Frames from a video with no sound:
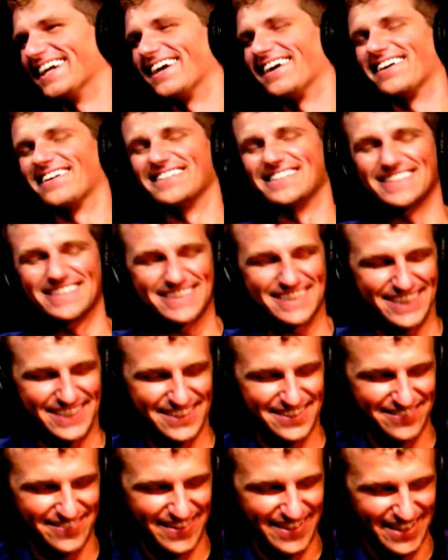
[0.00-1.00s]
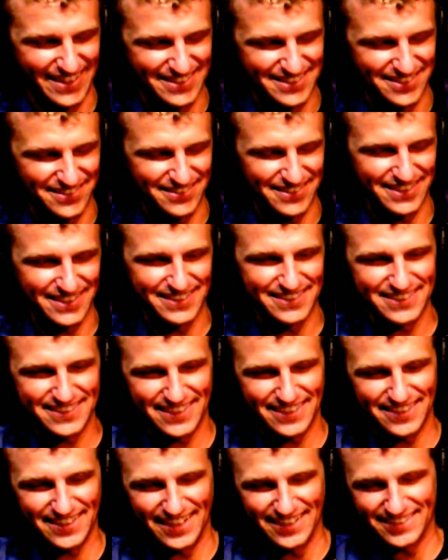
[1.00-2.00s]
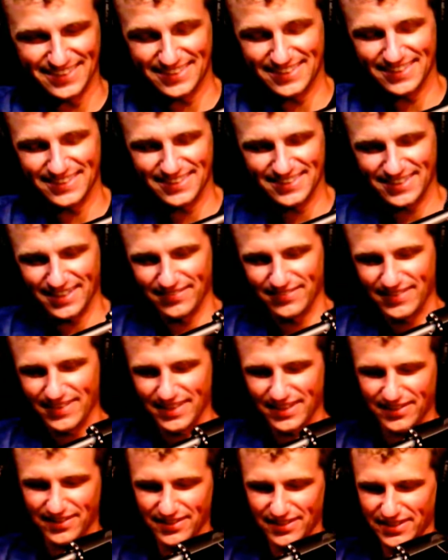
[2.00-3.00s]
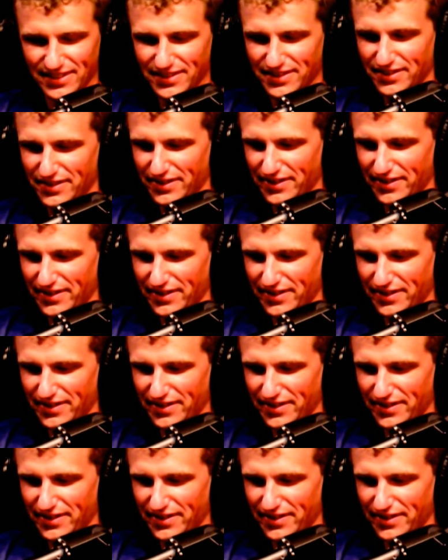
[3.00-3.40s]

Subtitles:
No, I'm just kidding, man. I totally understand. I just did the same thing earlier.